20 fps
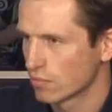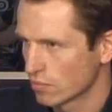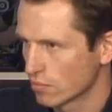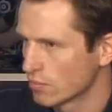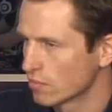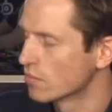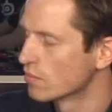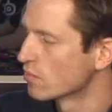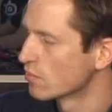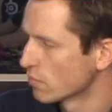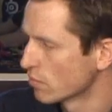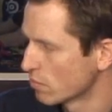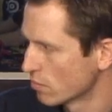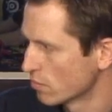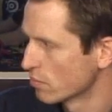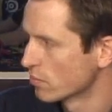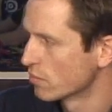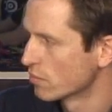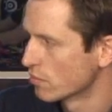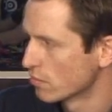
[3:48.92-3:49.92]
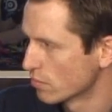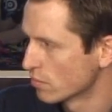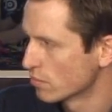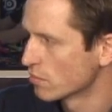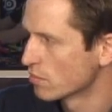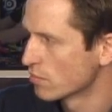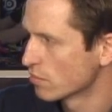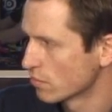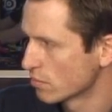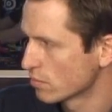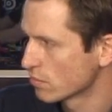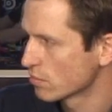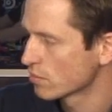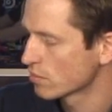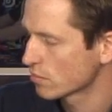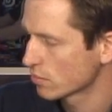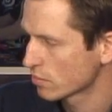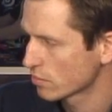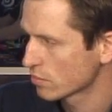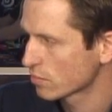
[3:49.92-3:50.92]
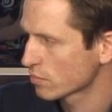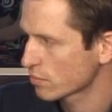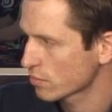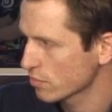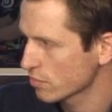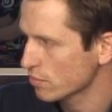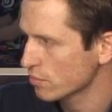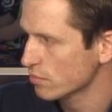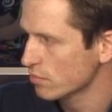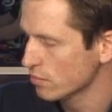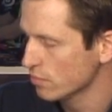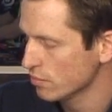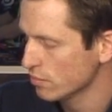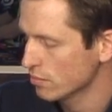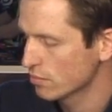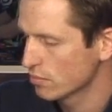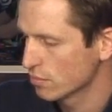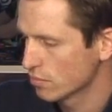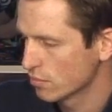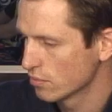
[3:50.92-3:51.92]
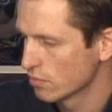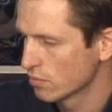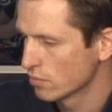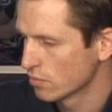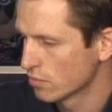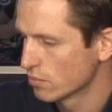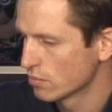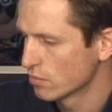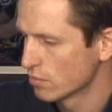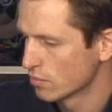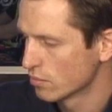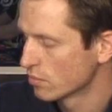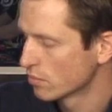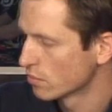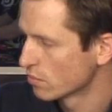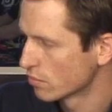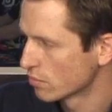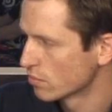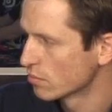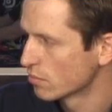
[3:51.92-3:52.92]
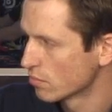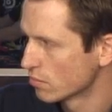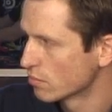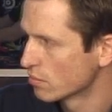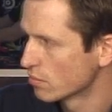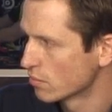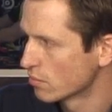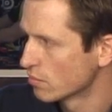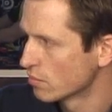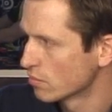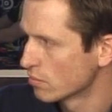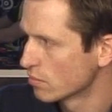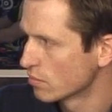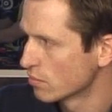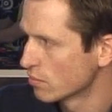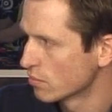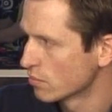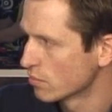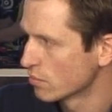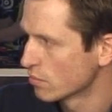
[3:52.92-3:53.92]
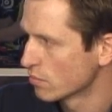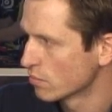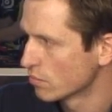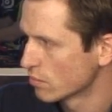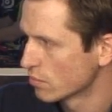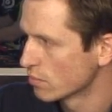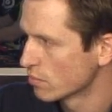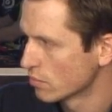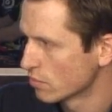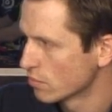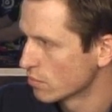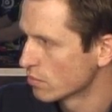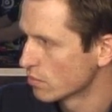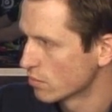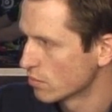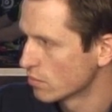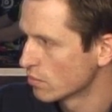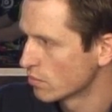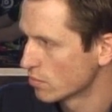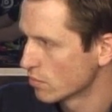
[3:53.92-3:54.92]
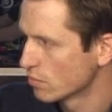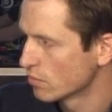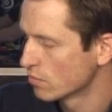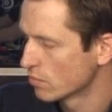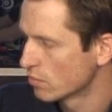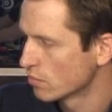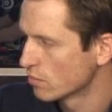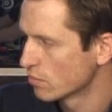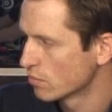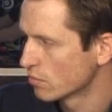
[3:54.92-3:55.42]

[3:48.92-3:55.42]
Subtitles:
This person isn't speaking.